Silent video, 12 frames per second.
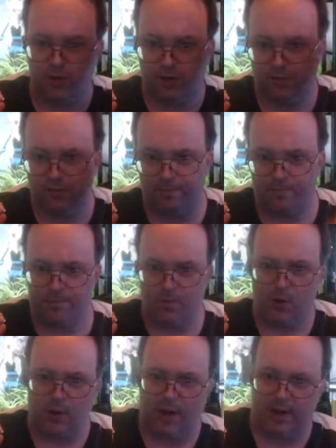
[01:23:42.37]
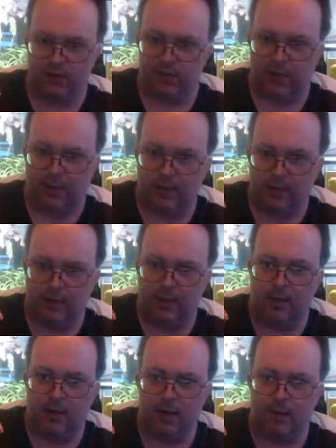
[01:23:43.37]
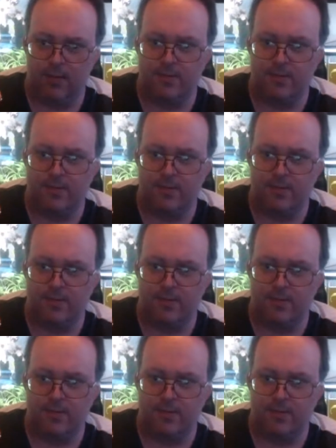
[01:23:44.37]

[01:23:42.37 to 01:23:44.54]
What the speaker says: I've not had a tank leak yet.